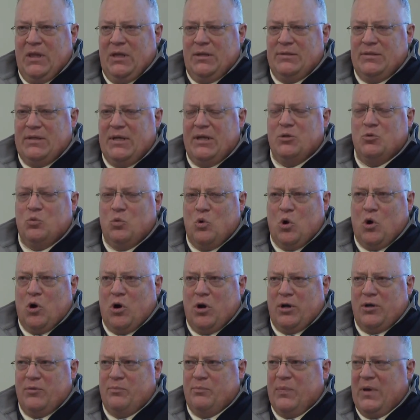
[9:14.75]
did
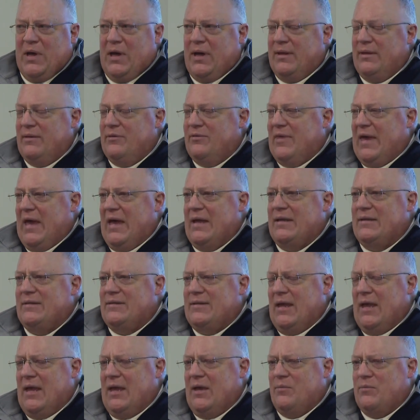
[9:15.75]
work, but that
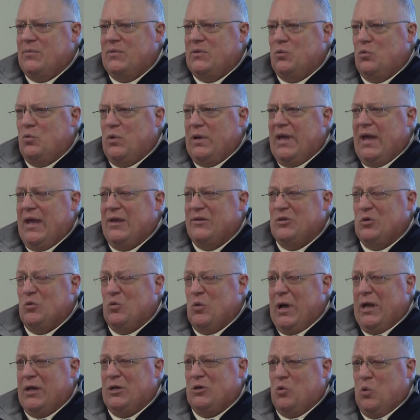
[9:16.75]
attempt, we had to
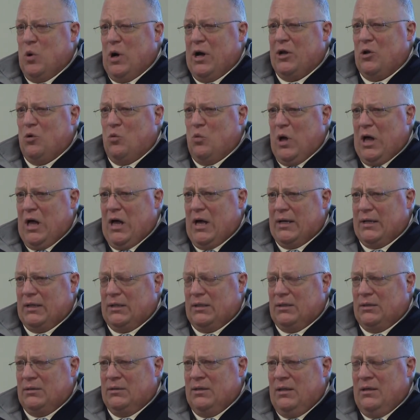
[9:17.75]
wait quite a
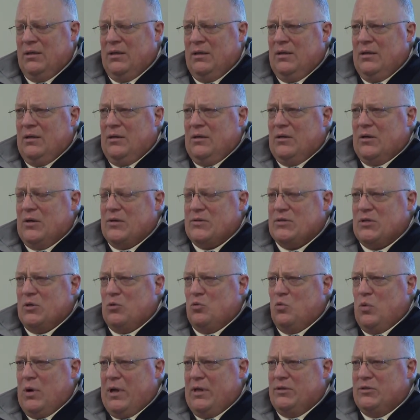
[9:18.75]
while because it
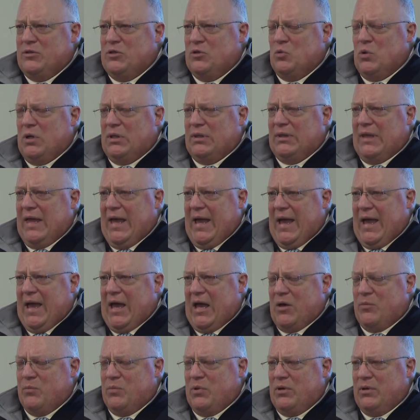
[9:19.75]
went to a
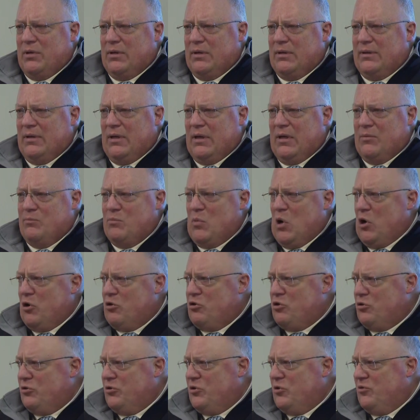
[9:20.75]
lab uh,
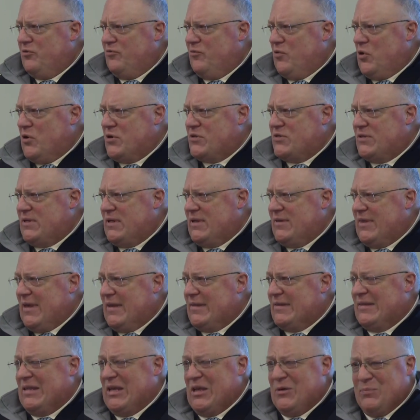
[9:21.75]
Marshall University
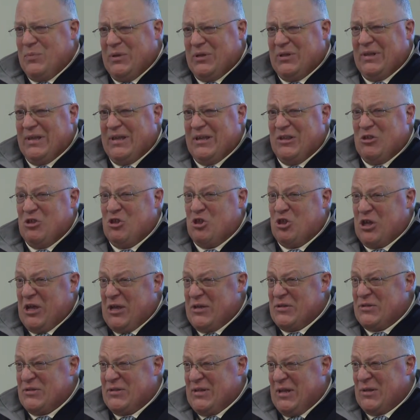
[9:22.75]
that typically
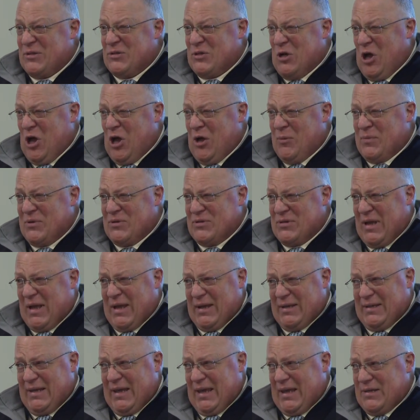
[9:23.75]
just does
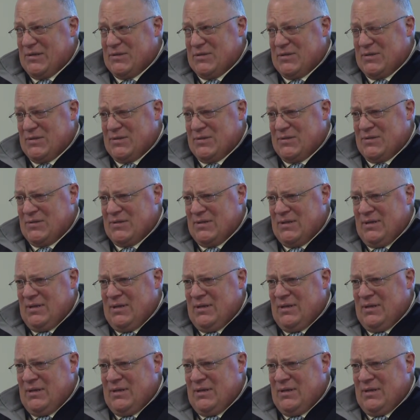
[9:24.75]
homicide cases.